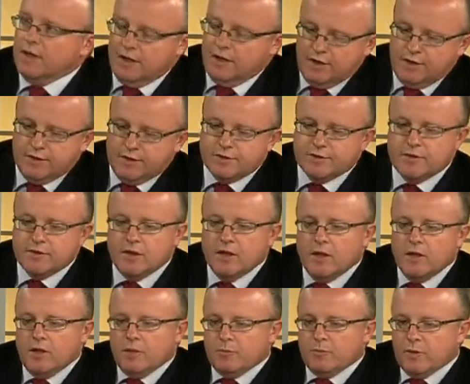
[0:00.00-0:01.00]
And it is.
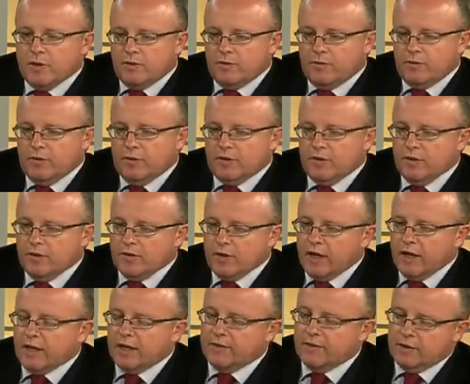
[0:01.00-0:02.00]
But if you're
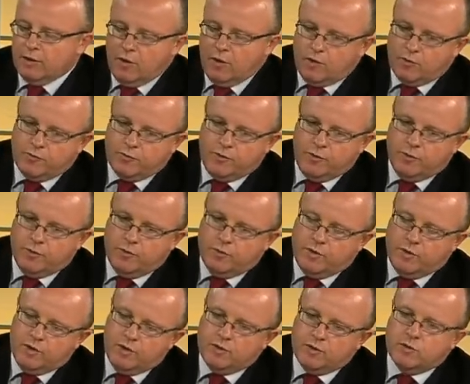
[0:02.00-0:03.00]
taking the long view, and
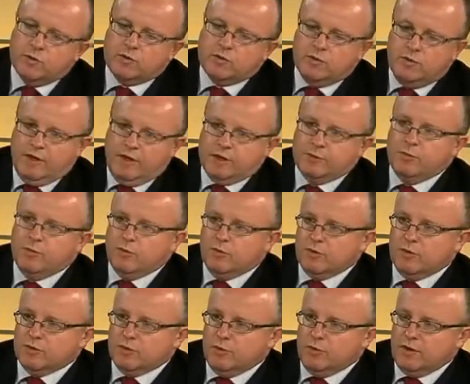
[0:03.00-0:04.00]
when you talk to
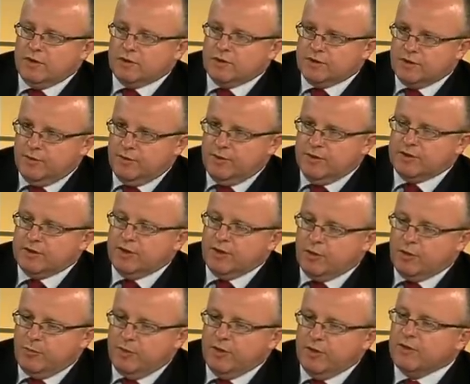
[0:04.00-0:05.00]
exporters who are serious and
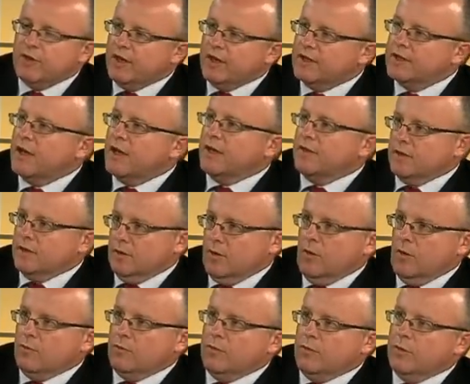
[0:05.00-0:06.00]
committed, they take the
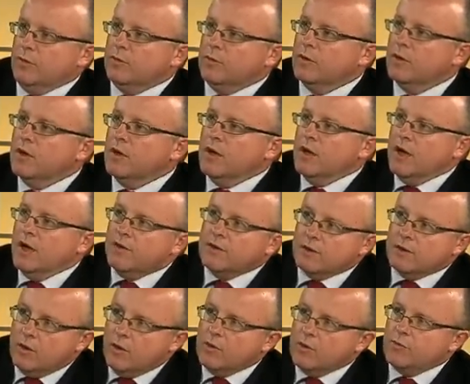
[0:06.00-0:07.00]
long view. Mm. And
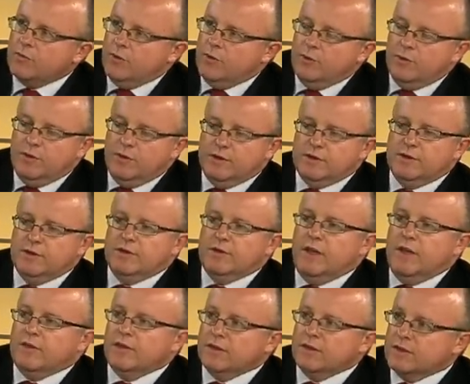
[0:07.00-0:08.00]
the long view is
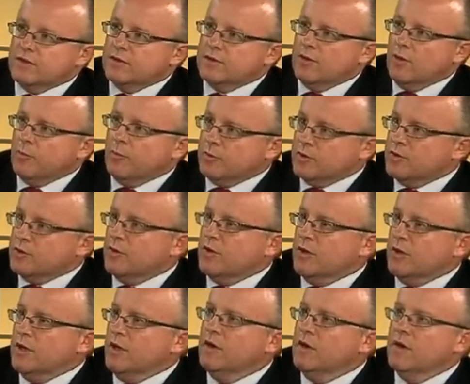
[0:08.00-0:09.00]
that this is an
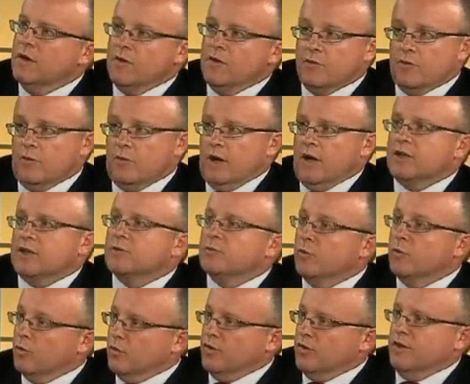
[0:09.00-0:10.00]
opportunity for us
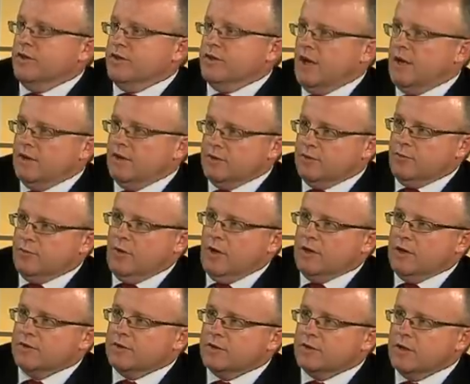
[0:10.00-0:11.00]
more than a challenge for
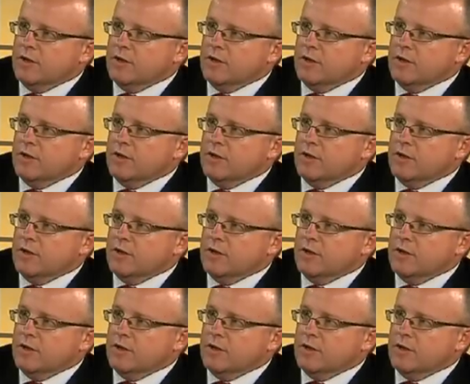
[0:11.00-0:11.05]
us.